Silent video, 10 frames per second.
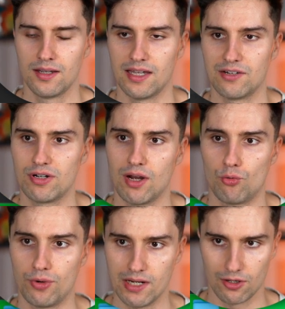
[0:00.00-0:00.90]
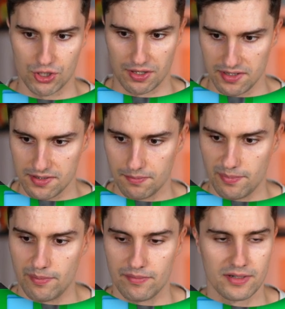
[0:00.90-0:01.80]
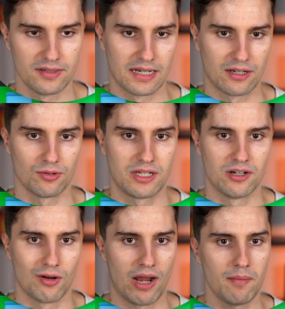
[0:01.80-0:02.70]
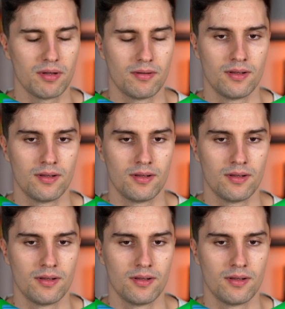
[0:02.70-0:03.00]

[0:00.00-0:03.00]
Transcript: And if we now relaunch this and take a look here in our app,